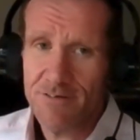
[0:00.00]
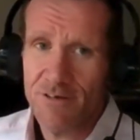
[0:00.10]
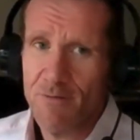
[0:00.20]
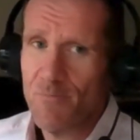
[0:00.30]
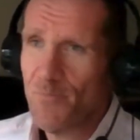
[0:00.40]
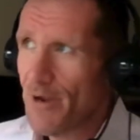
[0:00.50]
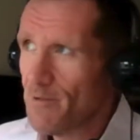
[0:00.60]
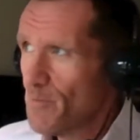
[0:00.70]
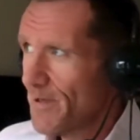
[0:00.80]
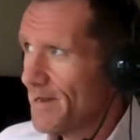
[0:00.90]
None of them
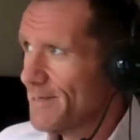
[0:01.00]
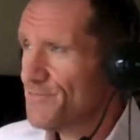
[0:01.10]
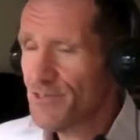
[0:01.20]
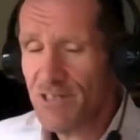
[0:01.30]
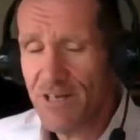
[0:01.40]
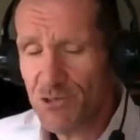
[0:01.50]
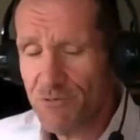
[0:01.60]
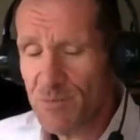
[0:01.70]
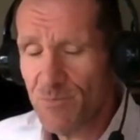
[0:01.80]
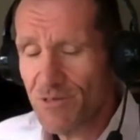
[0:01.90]
have been in it for
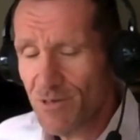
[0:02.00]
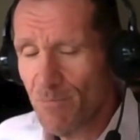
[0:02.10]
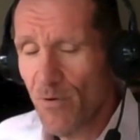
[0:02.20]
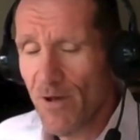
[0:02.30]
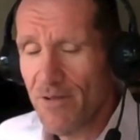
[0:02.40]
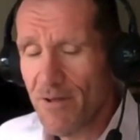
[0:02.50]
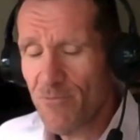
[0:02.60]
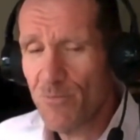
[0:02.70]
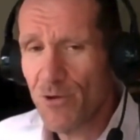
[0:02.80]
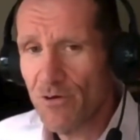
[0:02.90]
centuries, but combined they
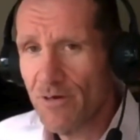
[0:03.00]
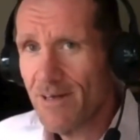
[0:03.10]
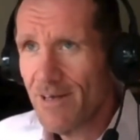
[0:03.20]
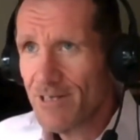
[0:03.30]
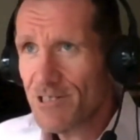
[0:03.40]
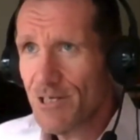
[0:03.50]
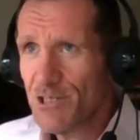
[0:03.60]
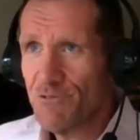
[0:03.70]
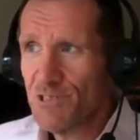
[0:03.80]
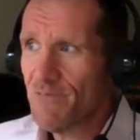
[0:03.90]
probably got
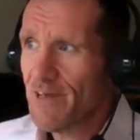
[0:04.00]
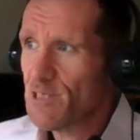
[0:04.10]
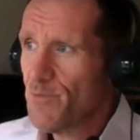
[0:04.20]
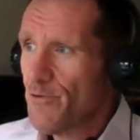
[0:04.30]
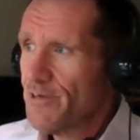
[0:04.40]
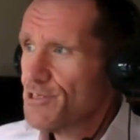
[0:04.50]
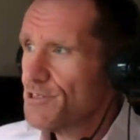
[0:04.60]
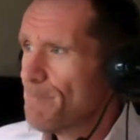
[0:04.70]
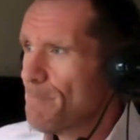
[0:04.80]
centuries of experience.